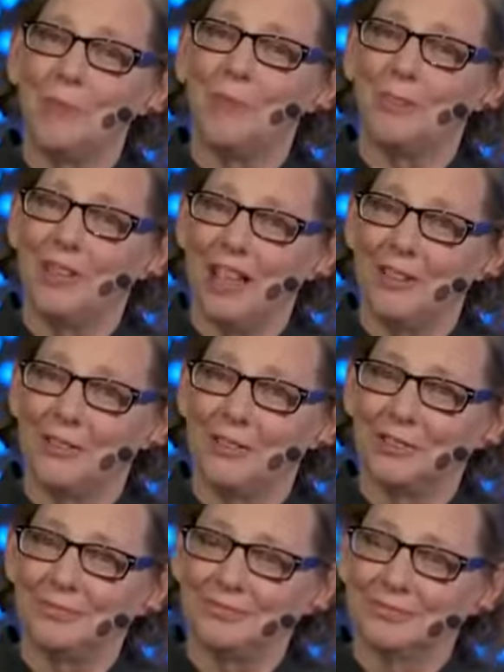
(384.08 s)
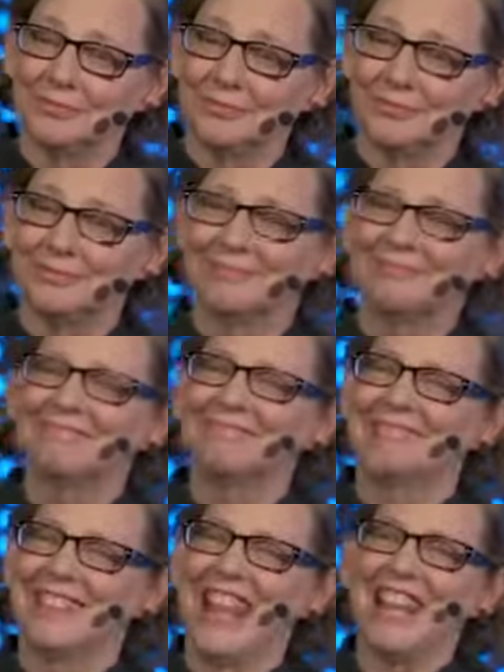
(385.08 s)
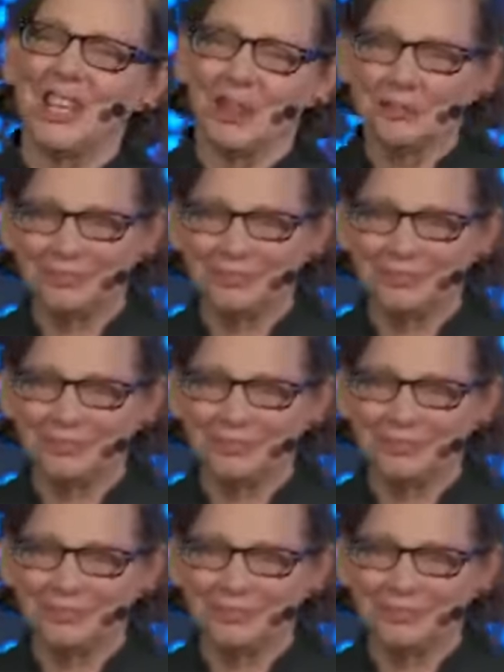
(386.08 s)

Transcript: of life. Thank you.